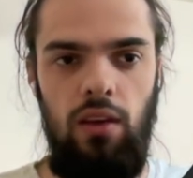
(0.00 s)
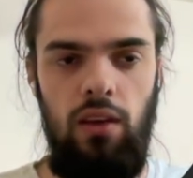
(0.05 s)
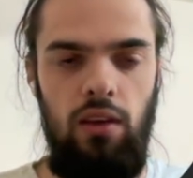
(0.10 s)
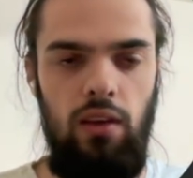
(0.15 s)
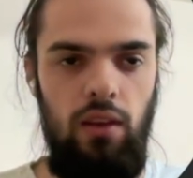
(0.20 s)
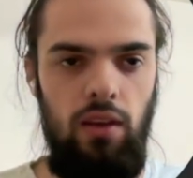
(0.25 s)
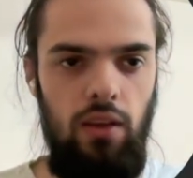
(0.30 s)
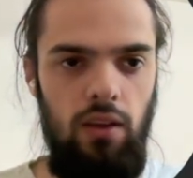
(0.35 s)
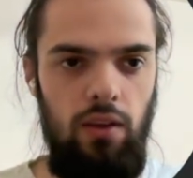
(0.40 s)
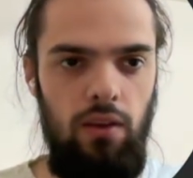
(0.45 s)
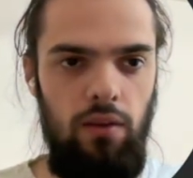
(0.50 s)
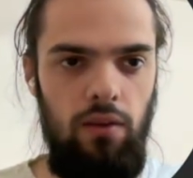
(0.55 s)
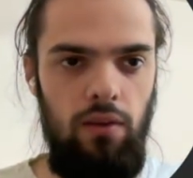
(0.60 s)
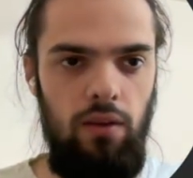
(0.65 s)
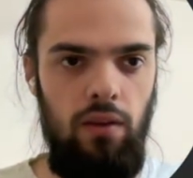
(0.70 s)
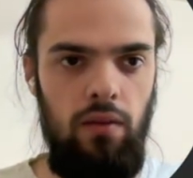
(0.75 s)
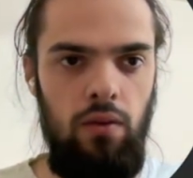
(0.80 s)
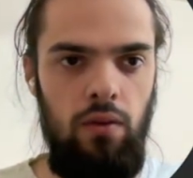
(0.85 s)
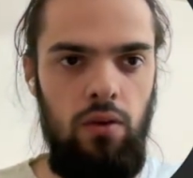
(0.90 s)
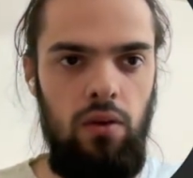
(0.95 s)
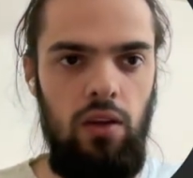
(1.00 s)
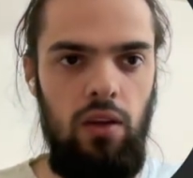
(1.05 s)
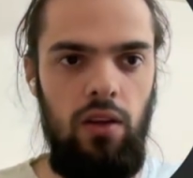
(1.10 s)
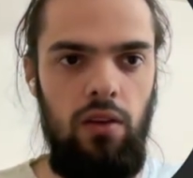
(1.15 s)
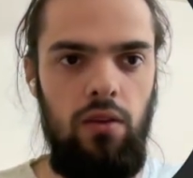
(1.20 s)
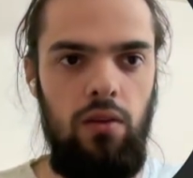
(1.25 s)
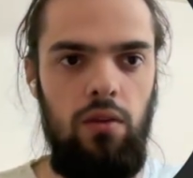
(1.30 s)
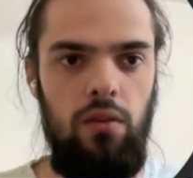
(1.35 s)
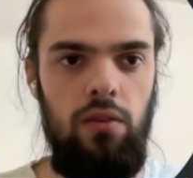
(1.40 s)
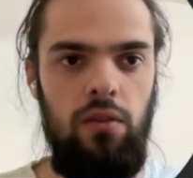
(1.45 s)
if I will click
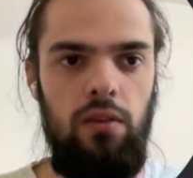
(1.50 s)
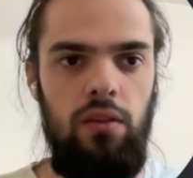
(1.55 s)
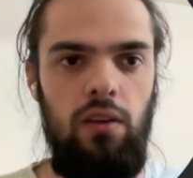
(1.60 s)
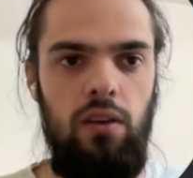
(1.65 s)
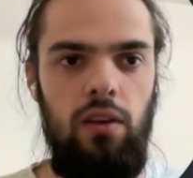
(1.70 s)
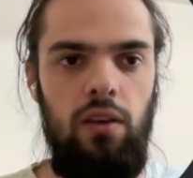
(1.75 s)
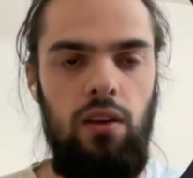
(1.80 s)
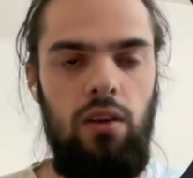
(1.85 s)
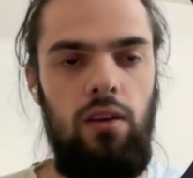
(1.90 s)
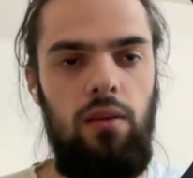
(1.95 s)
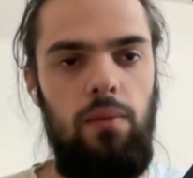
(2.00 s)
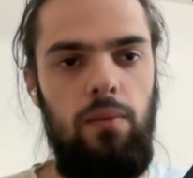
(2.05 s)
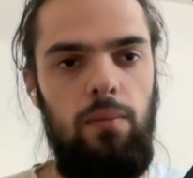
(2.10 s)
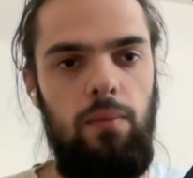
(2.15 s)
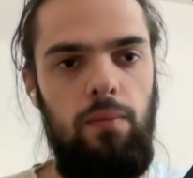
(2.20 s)
on the